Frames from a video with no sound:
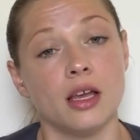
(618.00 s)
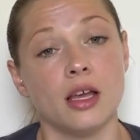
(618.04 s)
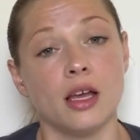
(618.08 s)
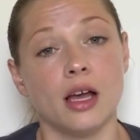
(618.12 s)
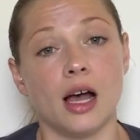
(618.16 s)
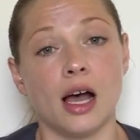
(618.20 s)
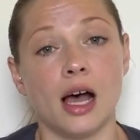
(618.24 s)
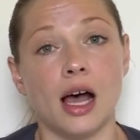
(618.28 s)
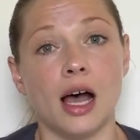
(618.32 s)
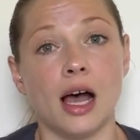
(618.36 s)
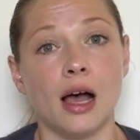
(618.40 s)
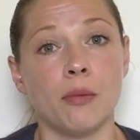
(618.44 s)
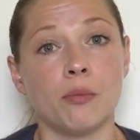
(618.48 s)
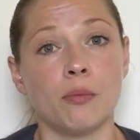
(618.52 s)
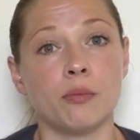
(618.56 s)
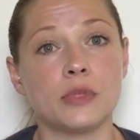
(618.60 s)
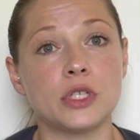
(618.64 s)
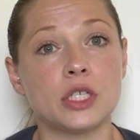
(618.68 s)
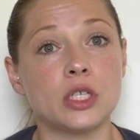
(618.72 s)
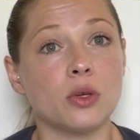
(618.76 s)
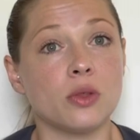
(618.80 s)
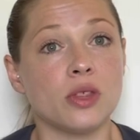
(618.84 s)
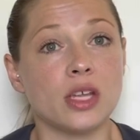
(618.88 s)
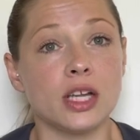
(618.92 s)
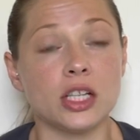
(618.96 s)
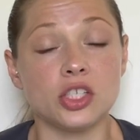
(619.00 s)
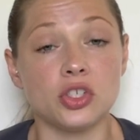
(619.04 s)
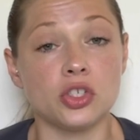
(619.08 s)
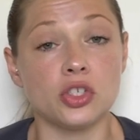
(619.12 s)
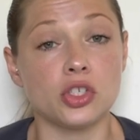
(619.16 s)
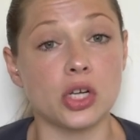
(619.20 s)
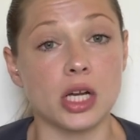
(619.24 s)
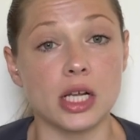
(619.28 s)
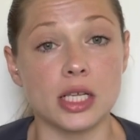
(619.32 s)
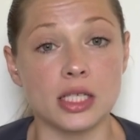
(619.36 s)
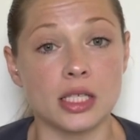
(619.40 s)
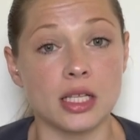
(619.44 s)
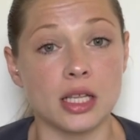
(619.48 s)
So that's
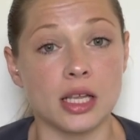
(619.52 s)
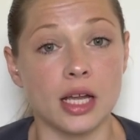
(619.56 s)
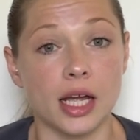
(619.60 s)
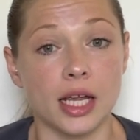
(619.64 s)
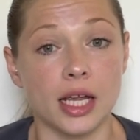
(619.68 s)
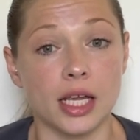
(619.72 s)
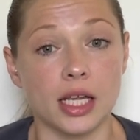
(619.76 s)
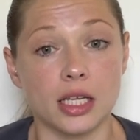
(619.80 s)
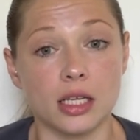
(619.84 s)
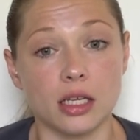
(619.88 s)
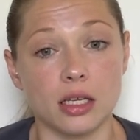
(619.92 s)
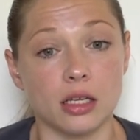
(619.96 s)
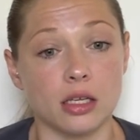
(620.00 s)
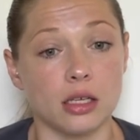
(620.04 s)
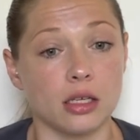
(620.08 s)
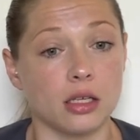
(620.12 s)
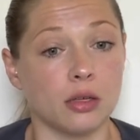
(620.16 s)
just like